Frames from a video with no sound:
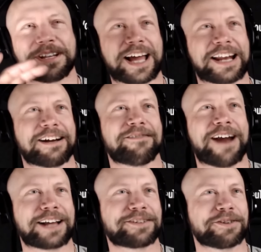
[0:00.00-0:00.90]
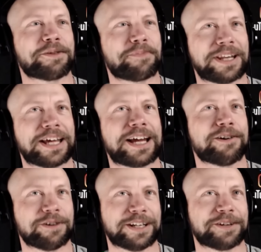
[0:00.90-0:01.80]
kind of rags on the player a
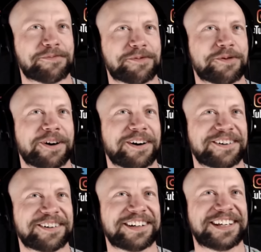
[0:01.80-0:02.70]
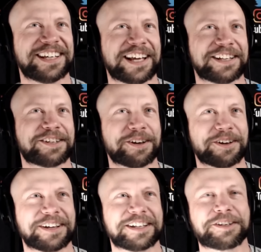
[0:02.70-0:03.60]
little more. Yes,
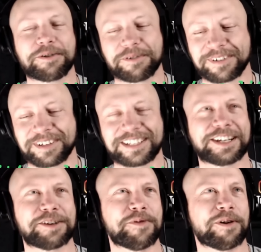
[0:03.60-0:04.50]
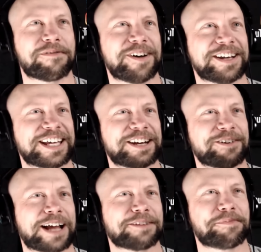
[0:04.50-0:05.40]
a, yeah. So it's, it's a little more fun to
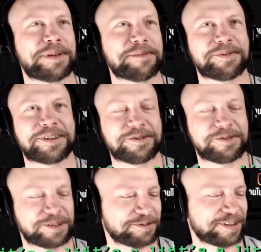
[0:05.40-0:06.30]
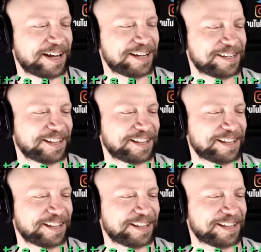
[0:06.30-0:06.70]
interact with people and use those lines, I